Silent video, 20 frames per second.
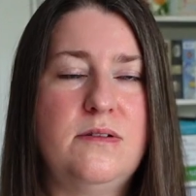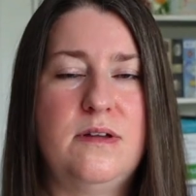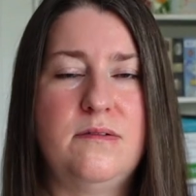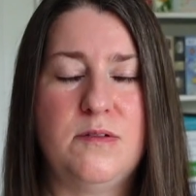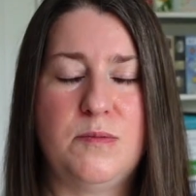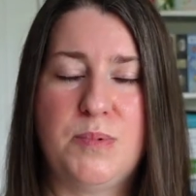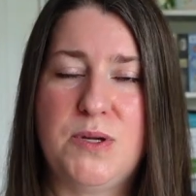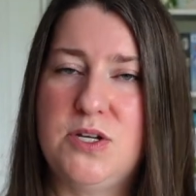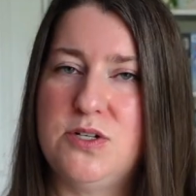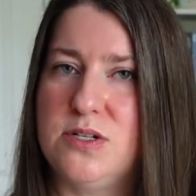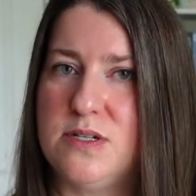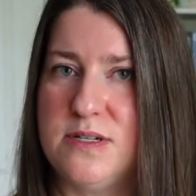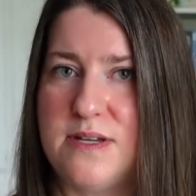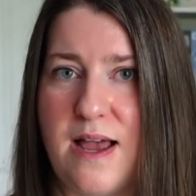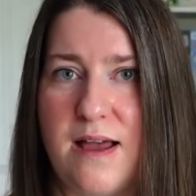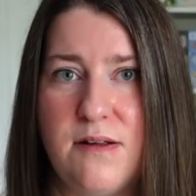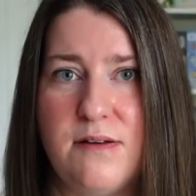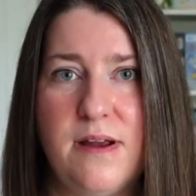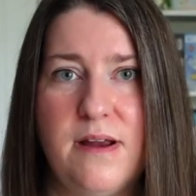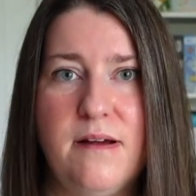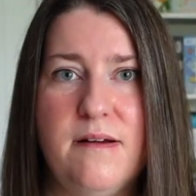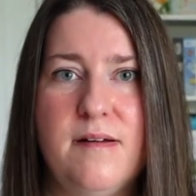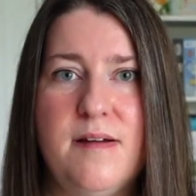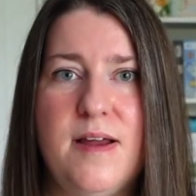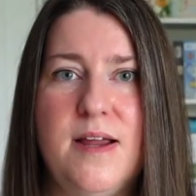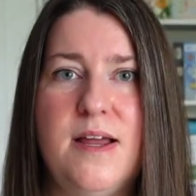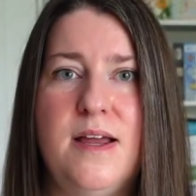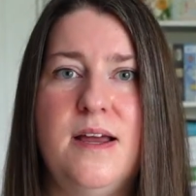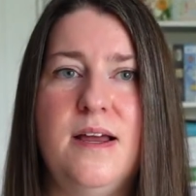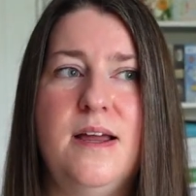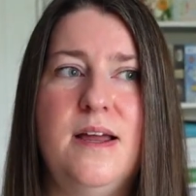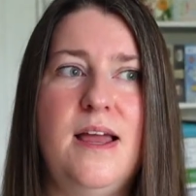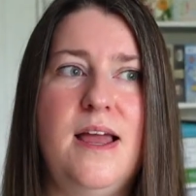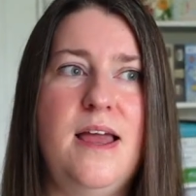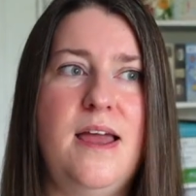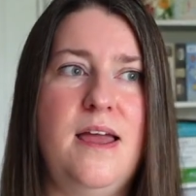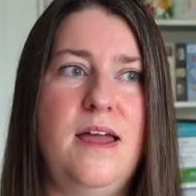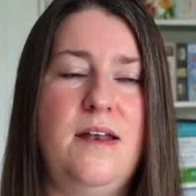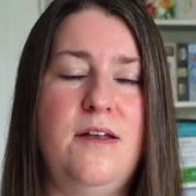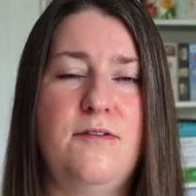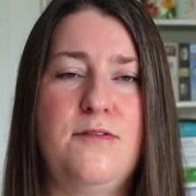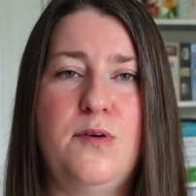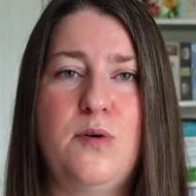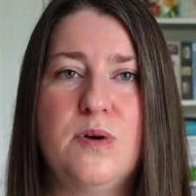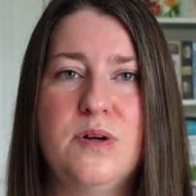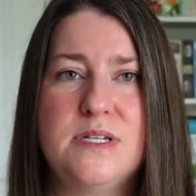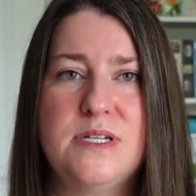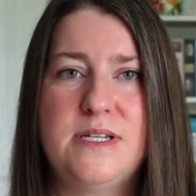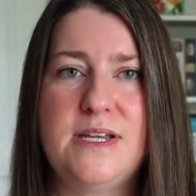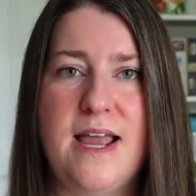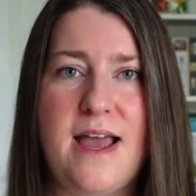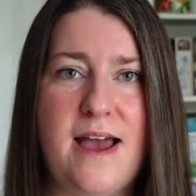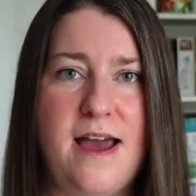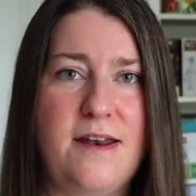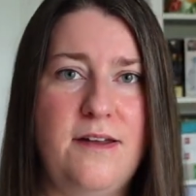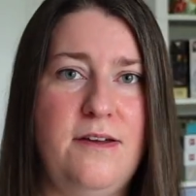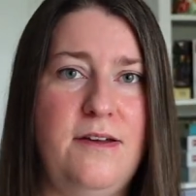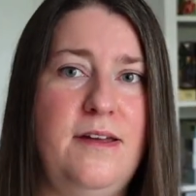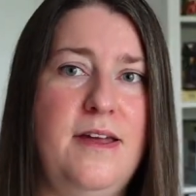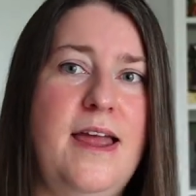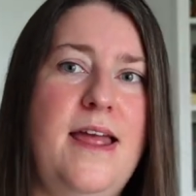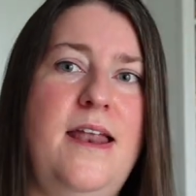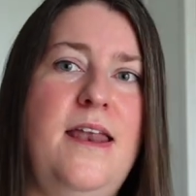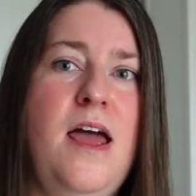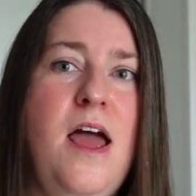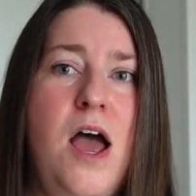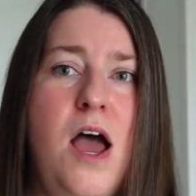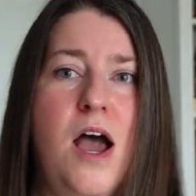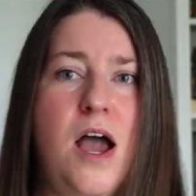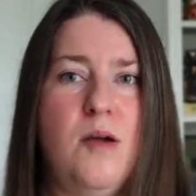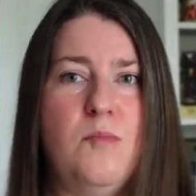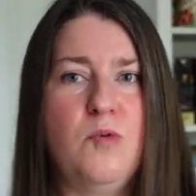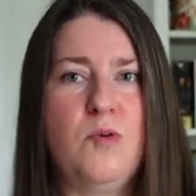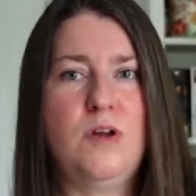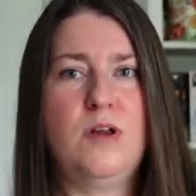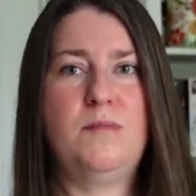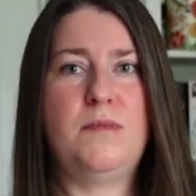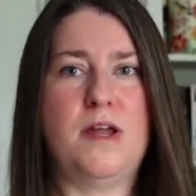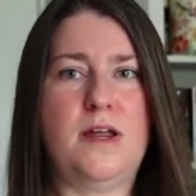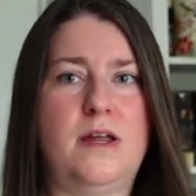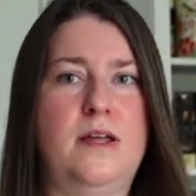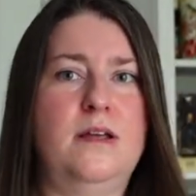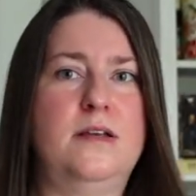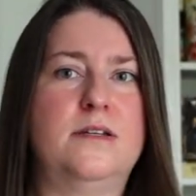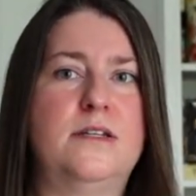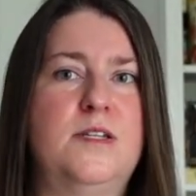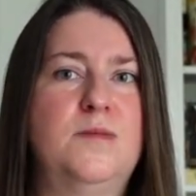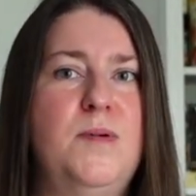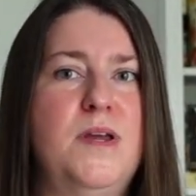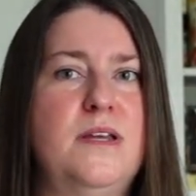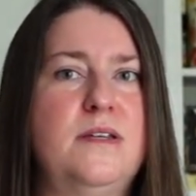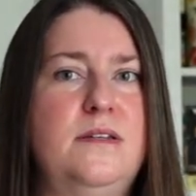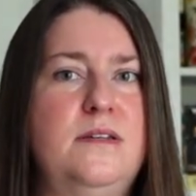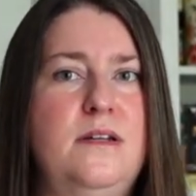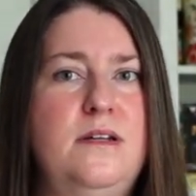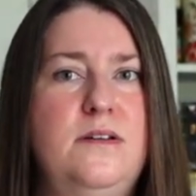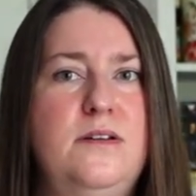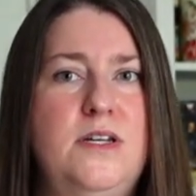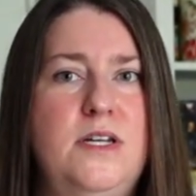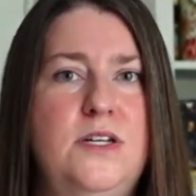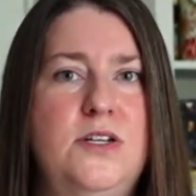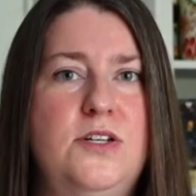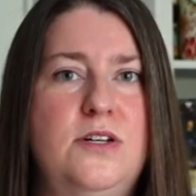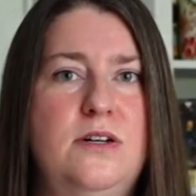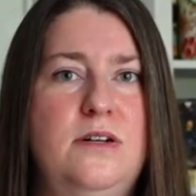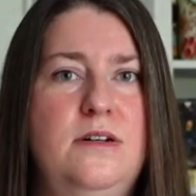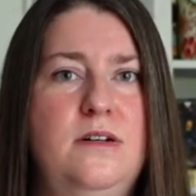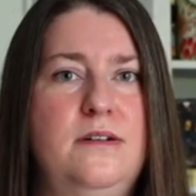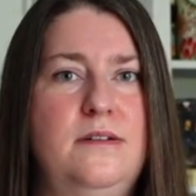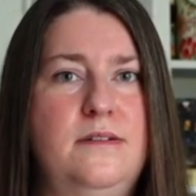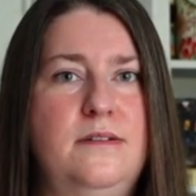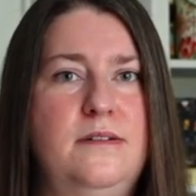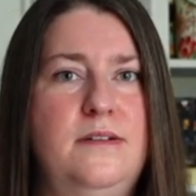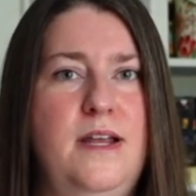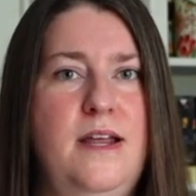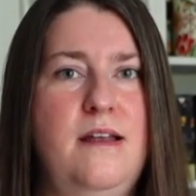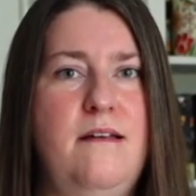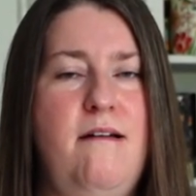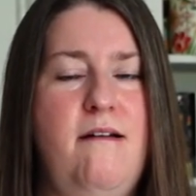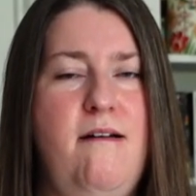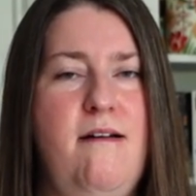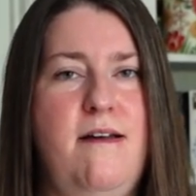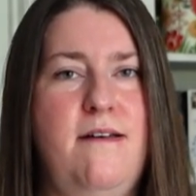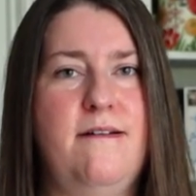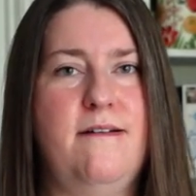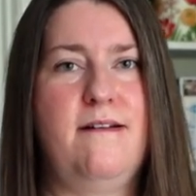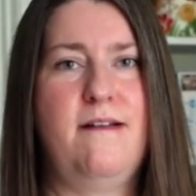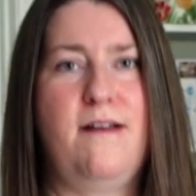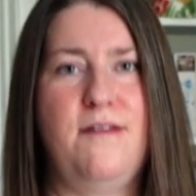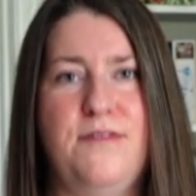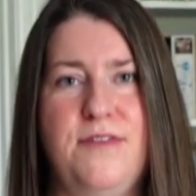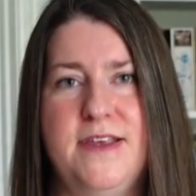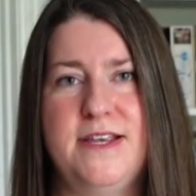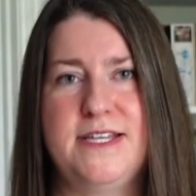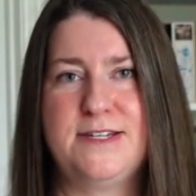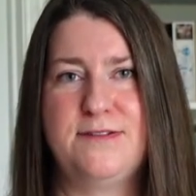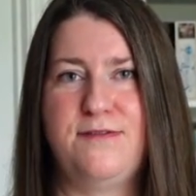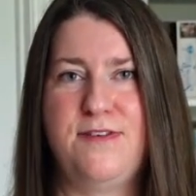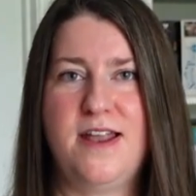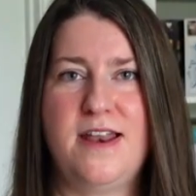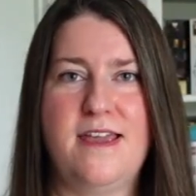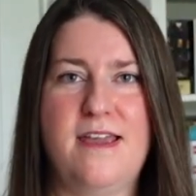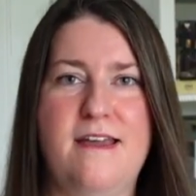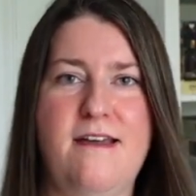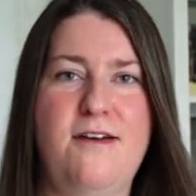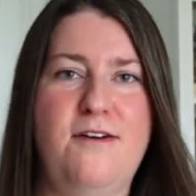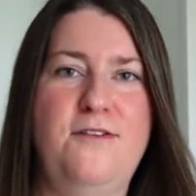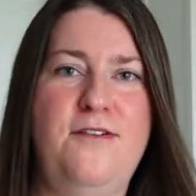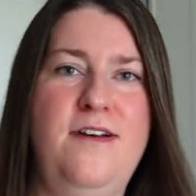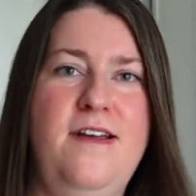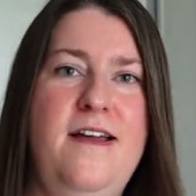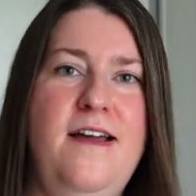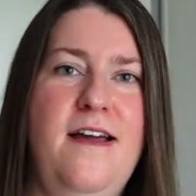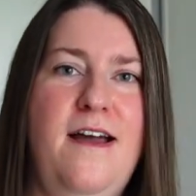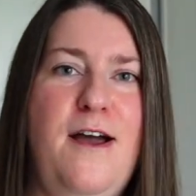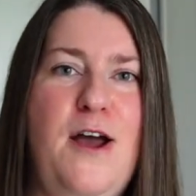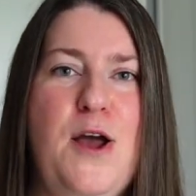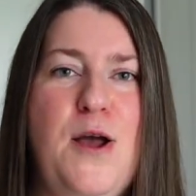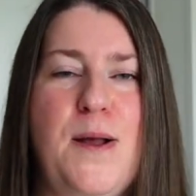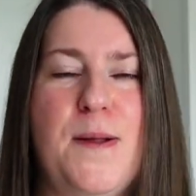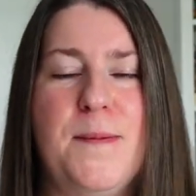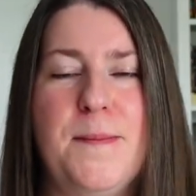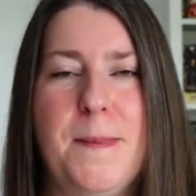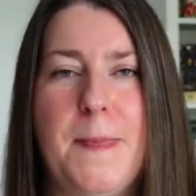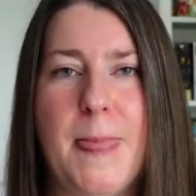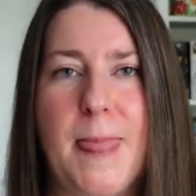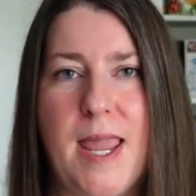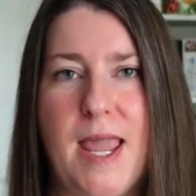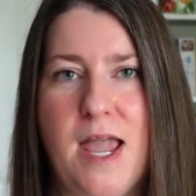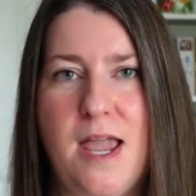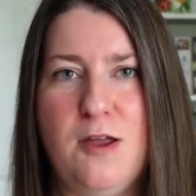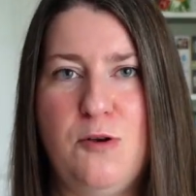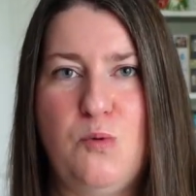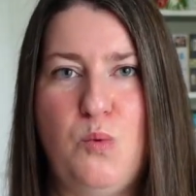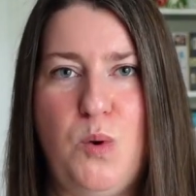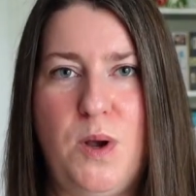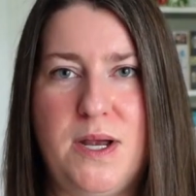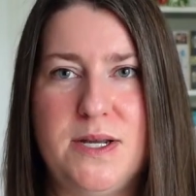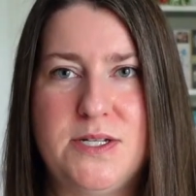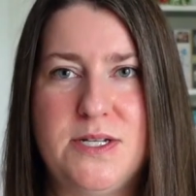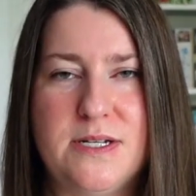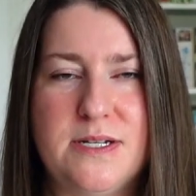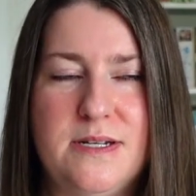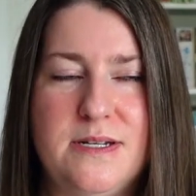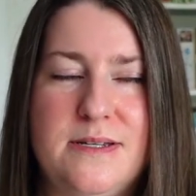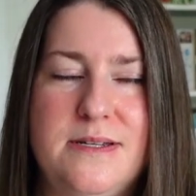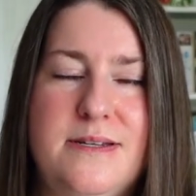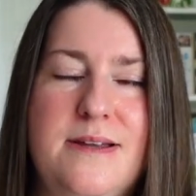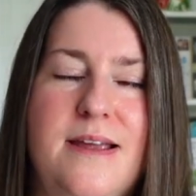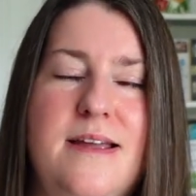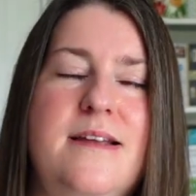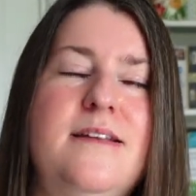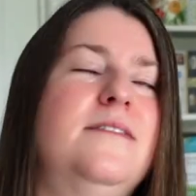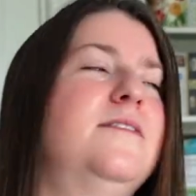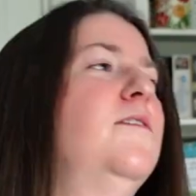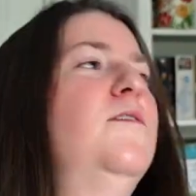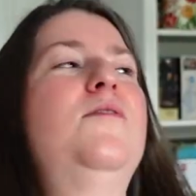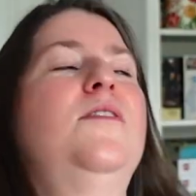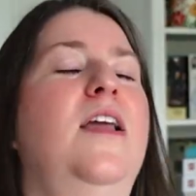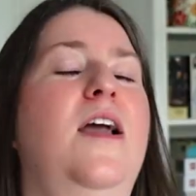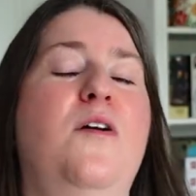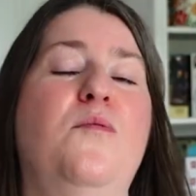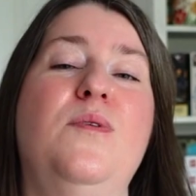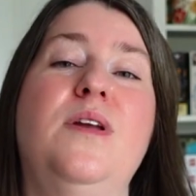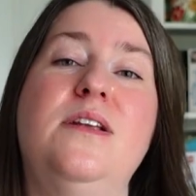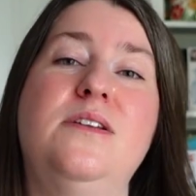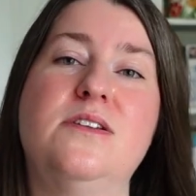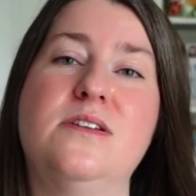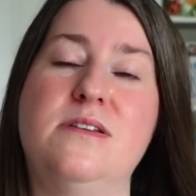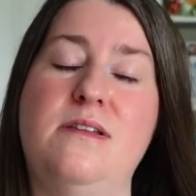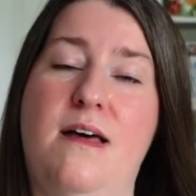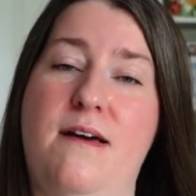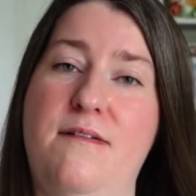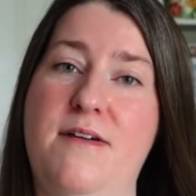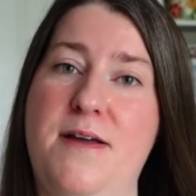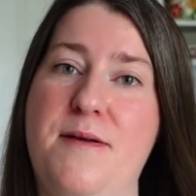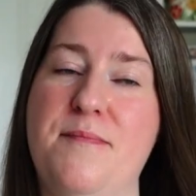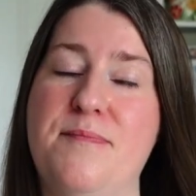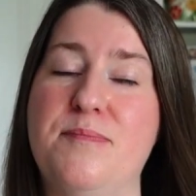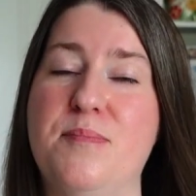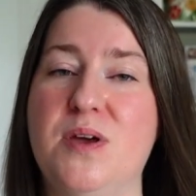love the Puget Sound area and of course Seattle and I'm wearing my Space Needle t-shirt in honor of this video um, and Washington State. So yeah, we just love it.